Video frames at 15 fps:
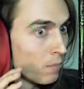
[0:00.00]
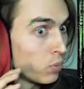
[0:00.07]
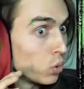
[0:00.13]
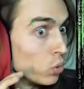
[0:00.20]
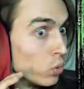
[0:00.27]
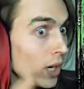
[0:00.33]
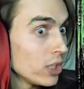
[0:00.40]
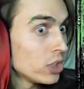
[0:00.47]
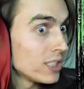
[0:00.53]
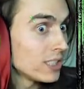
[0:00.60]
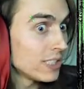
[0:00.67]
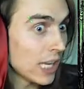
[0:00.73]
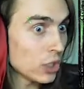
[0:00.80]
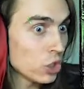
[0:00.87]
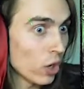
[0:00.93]
precious
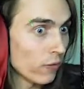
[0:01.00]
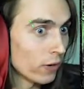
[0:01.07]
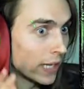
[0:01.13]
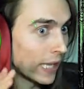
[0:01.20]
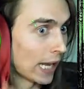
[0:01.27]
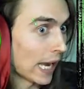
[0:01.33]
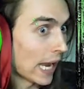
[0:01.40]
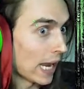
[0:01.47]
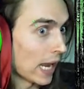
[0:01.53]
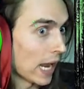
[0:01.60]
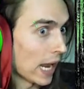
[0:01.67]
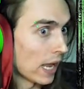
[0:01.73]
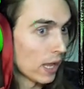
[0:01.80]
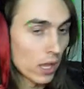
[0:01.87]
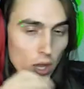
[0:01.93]
statue of a
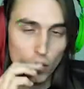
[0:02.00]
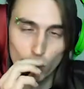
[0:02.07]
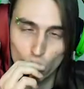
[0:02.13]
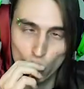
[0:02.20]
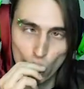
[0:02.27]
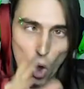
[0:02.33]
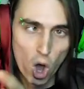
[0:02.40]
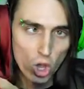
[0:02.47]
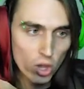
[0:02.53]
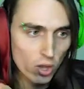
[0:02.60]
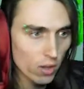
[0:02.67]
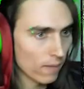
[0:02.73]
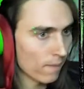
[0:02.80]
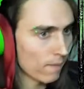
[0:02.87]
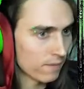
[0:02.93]
granny.
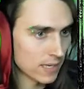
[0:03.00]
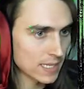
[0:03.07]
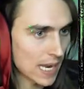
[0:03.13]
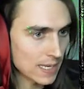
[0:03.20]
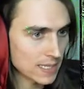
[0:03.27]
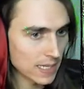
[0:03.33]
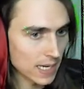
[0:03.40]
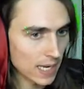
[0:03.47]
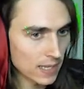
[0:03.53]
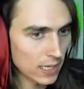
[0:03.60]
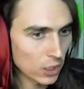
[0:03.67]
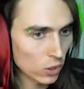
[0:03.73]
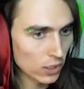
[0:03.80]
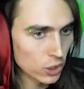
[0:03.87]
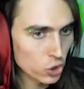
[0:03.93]
Fantastic, I
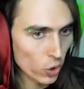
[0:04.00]
think you'll